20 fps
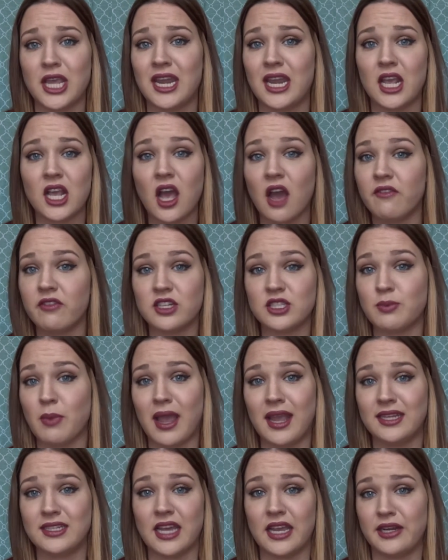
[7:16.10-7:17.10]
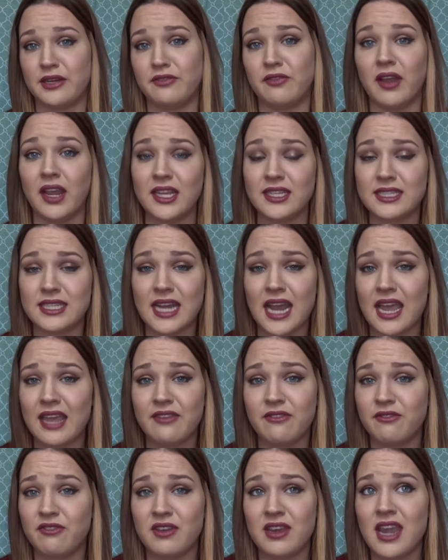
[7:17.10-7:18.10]
and it covers my entire face, and
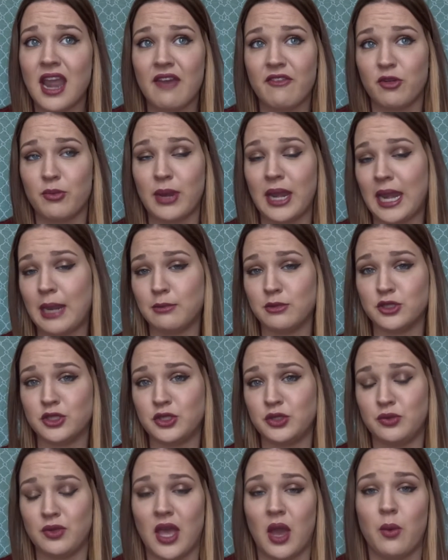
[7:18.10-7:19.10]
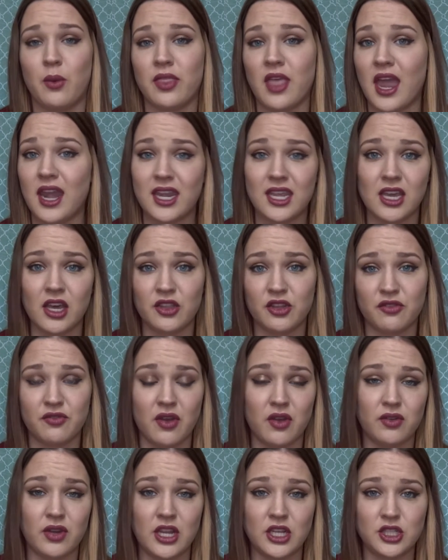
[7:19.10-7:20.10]
I've never been able to do that with any other
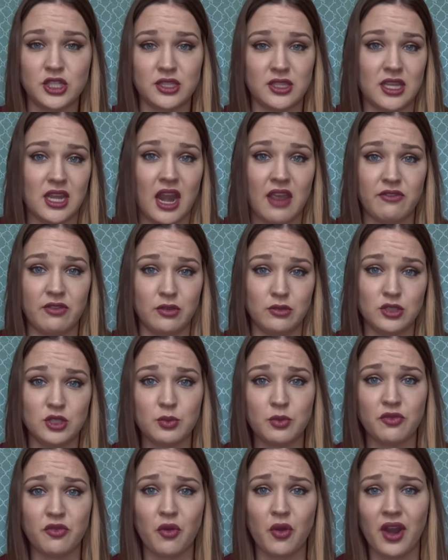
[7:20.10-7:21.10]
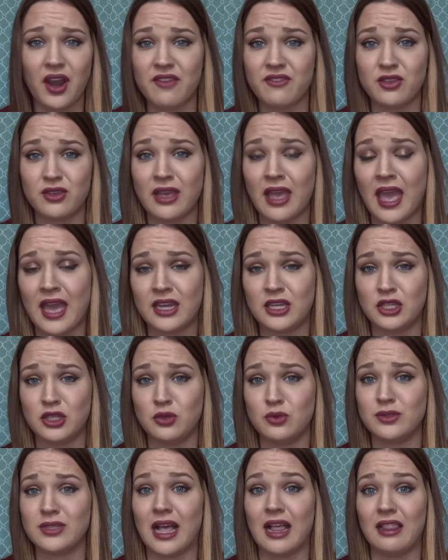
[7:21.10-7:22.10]
foundation that I've used before. I've had to
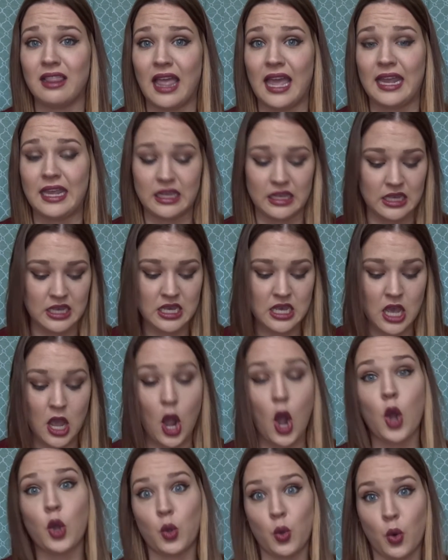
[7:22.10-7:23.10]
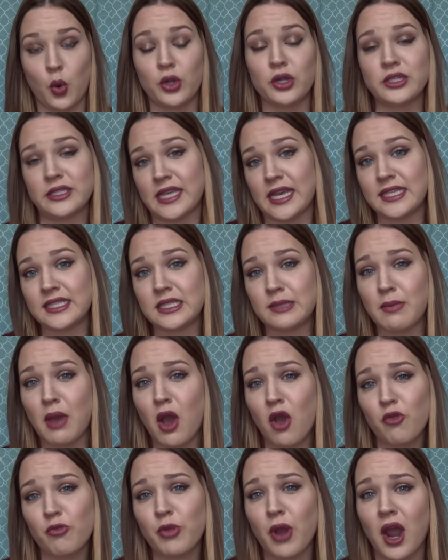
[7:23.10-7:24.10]
use like a quarter-sized
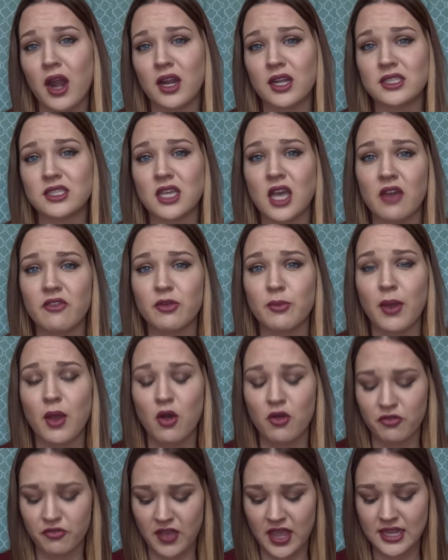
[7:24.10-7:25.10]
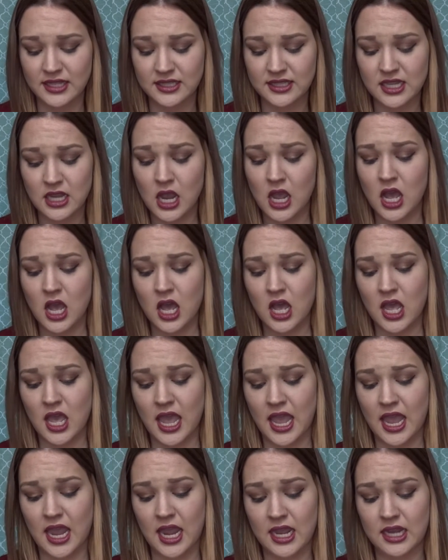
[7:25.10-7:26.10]
amount of product to cover my whole face.
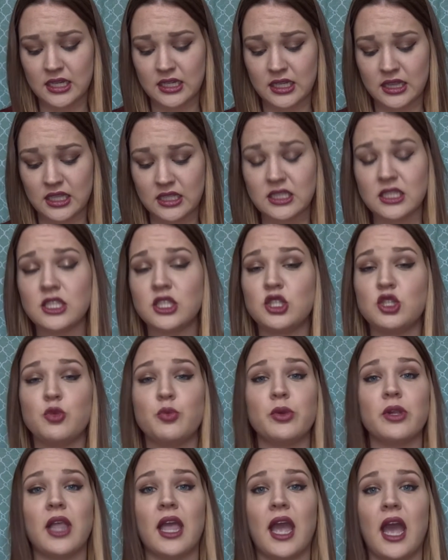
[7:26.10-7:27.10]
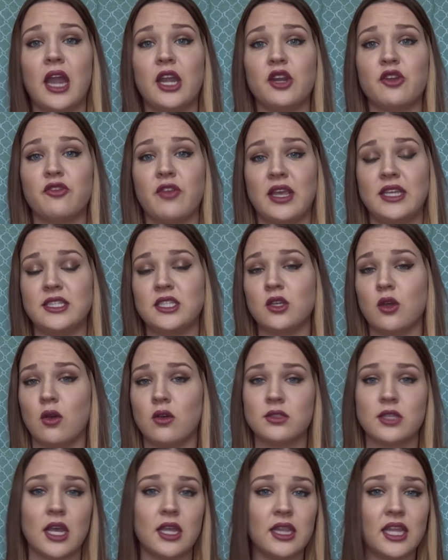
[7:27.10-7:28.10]
And this is super light on your face. It
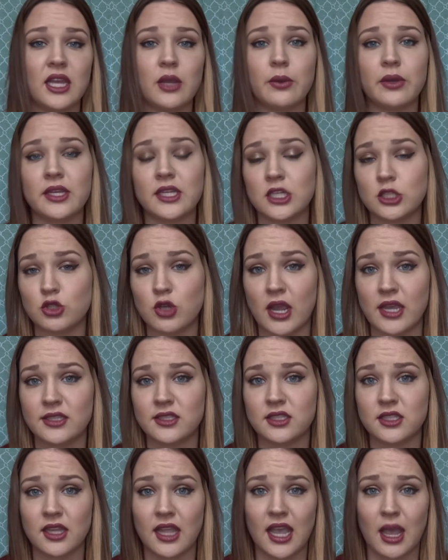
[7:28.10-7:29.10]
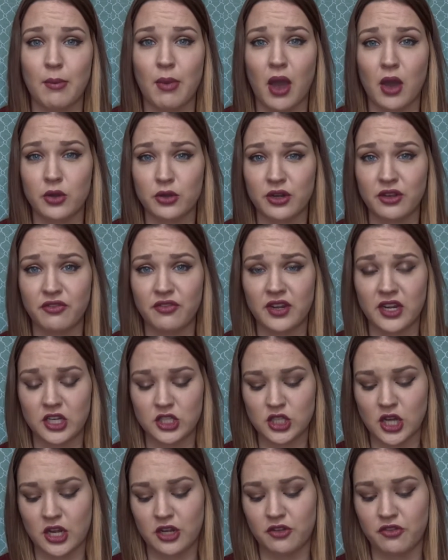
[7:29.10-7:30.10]
goes on liquid and it dries to like a powdery
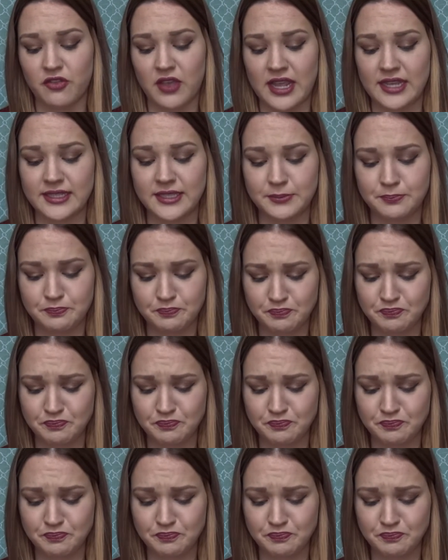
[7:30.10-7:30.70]
finish on your face.